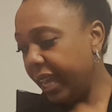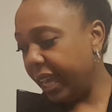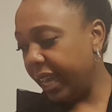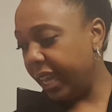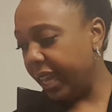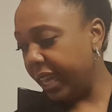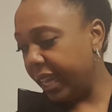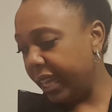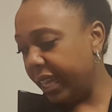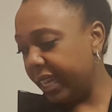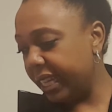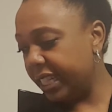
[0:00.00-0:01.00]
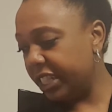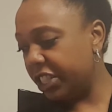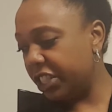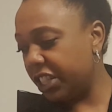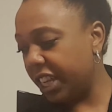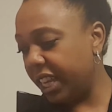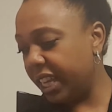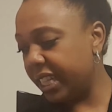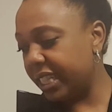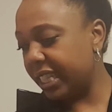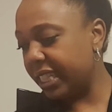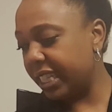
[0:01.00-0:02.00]
And she
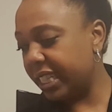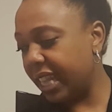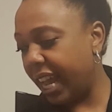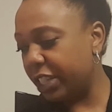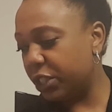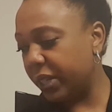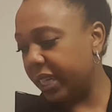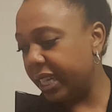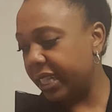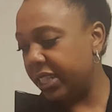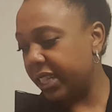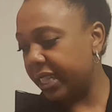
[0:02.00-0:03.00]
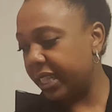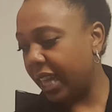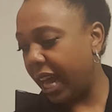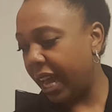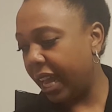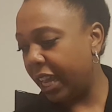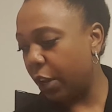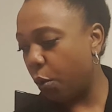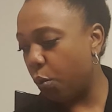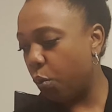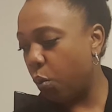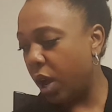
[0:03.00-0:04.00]
is just like, Drita is just
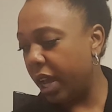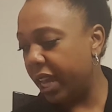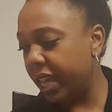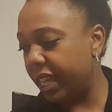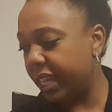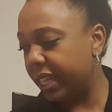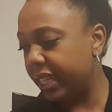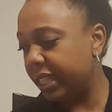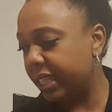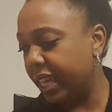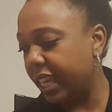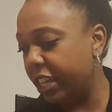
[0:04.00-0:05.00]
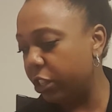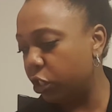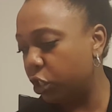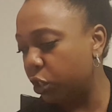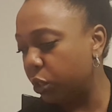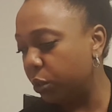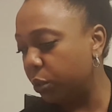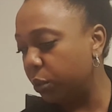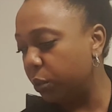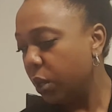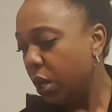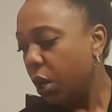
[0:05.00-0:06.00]
like, what is the
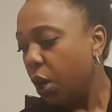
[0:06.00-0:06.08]
issue